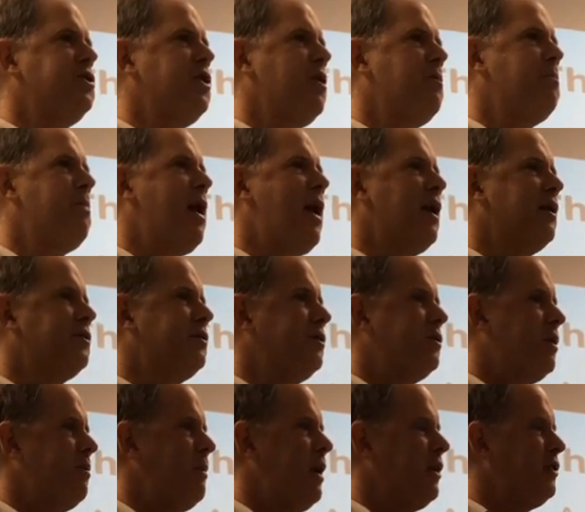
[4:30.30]
junk
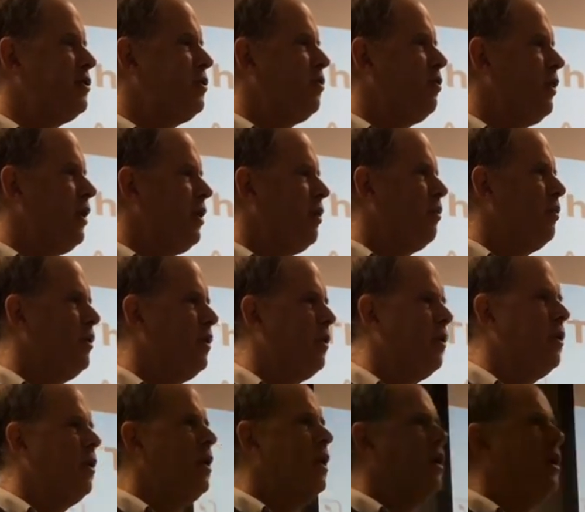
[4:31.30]
boxes. It makes the rig a
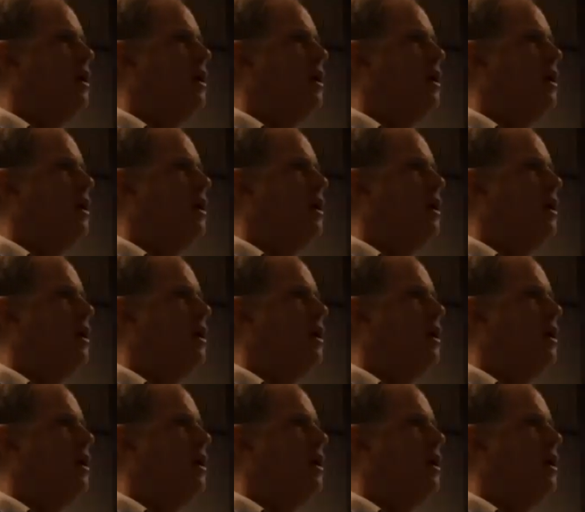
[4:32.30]
real